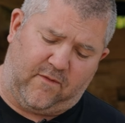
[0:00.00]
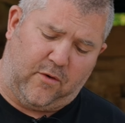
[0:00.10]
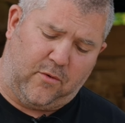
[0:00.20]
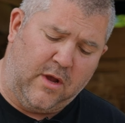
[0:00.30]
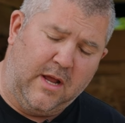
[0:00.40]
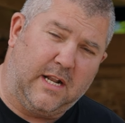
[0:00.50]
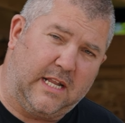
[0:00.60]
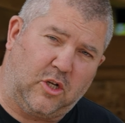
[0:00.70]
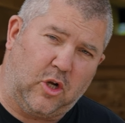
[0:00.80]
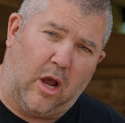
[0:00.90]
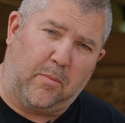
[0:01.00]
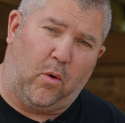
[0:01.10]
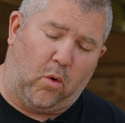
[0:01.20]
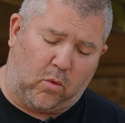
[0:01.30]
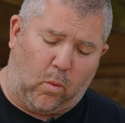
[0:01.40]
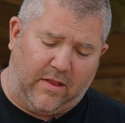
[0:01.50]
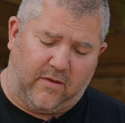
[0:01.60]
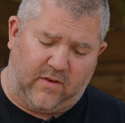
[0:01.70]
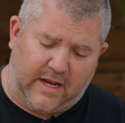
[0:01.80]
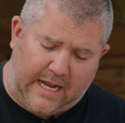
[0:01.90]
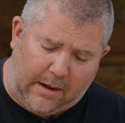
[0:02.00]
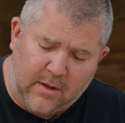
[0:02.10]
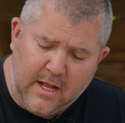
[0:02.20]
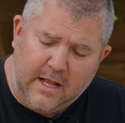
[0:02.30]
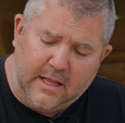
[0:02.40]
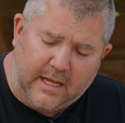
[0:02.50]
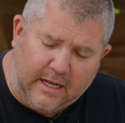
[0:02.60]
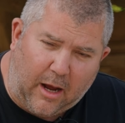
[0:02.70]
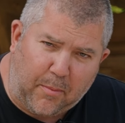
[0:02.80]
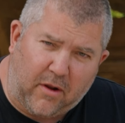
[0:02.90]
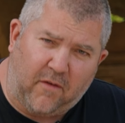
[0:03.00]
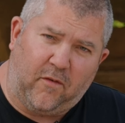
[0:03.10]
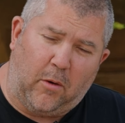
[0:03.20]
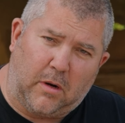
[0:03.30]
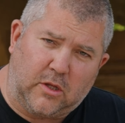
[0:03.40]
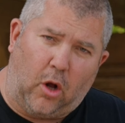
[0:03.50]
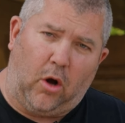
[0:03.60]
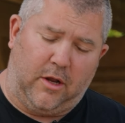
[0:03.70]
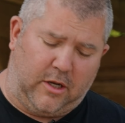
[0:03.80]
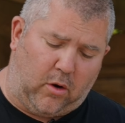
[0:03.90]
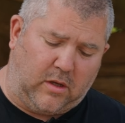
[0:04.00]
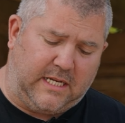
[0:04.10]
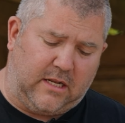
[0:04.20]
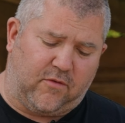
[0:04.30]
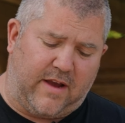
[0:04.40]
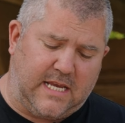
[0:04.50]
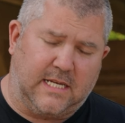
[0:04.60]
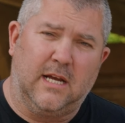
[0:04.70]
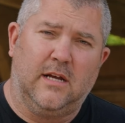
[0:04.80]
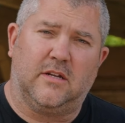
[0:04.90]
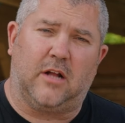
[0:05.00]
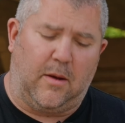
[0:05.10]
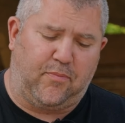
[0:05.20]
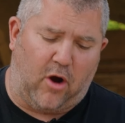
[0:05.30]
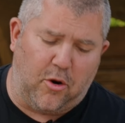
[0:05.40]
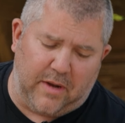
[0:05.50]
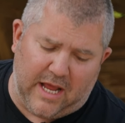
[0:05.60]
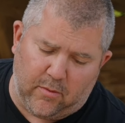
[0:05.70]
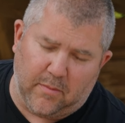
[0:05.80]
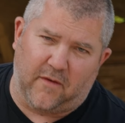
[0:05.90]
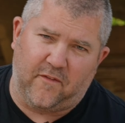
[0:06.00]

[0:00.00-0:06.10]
through this jerk pork wonderfully. Now, the alarm went off on my dot at 90 degrees. Started probing it with my